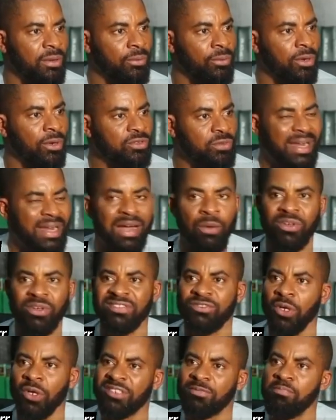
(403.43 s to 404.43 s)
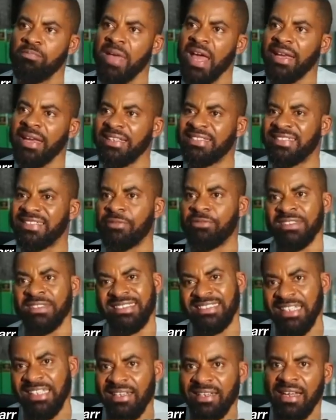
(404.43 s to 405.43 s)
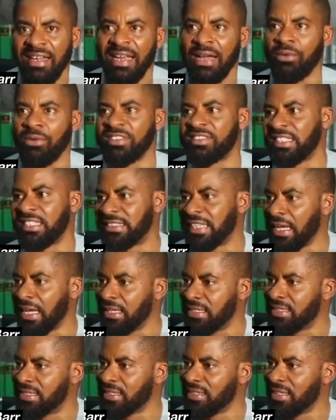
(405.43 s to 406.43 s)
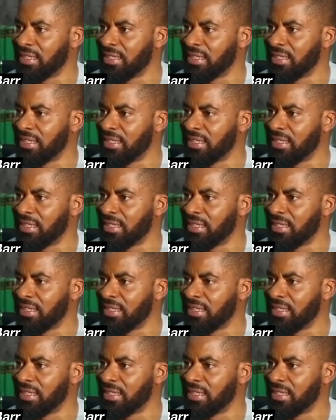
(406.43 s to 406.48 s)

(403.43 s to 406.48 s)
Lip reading: was when I was just merely 17 and I was detained.